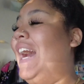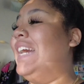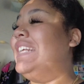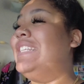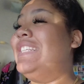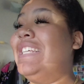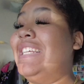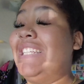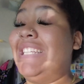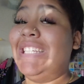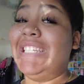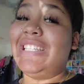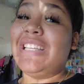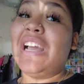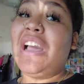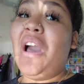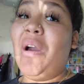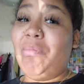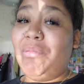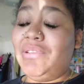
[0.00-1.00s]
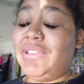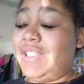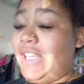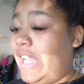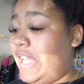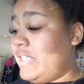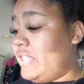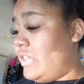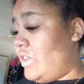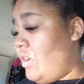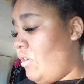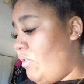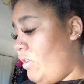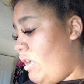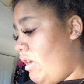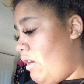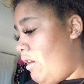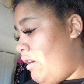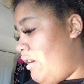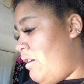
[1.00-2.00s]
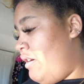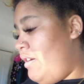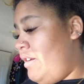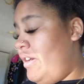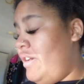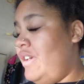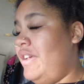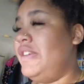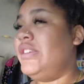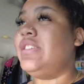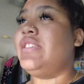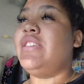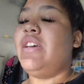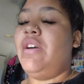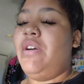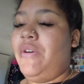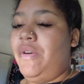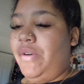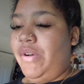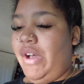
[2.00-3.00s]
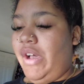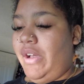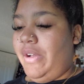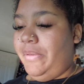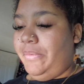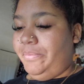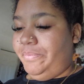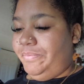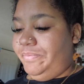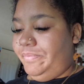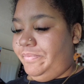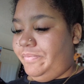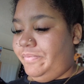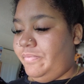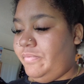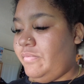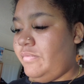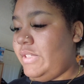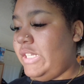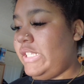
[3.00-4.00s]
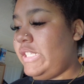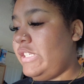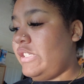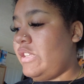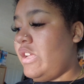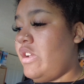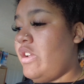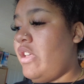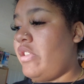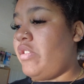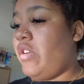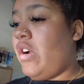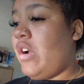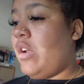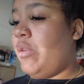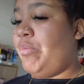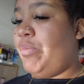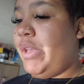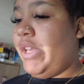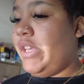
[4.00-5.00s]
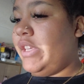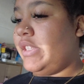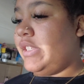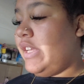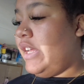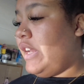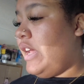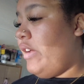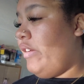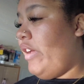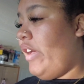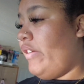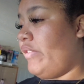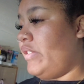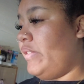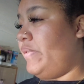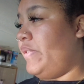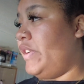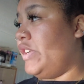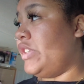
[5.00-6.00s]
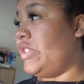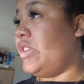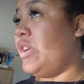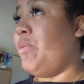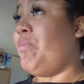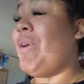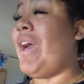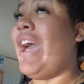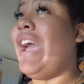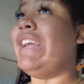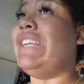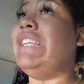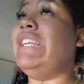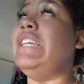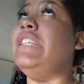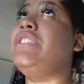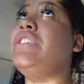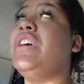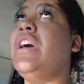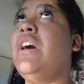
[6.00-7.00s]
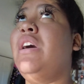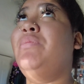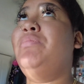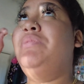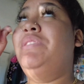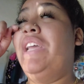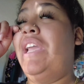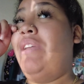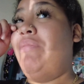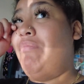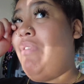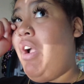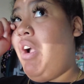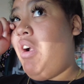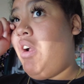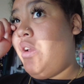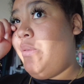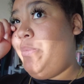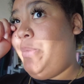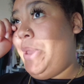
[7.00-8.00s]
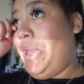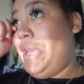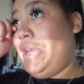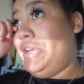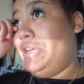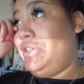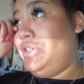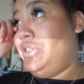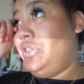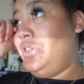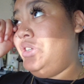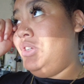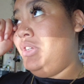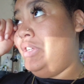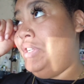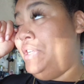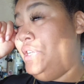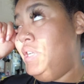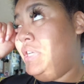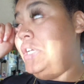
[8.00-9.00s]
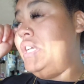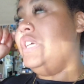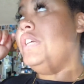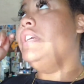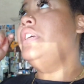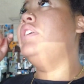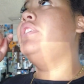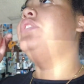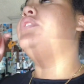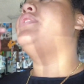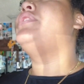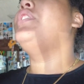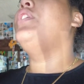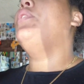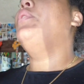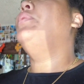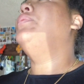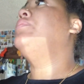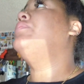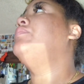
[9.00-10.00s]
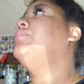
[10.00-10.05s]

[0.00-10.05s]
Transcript: I did this a couple days ago, y'all. So um, this is another art piece that I have to finish up. I need to update my art page. So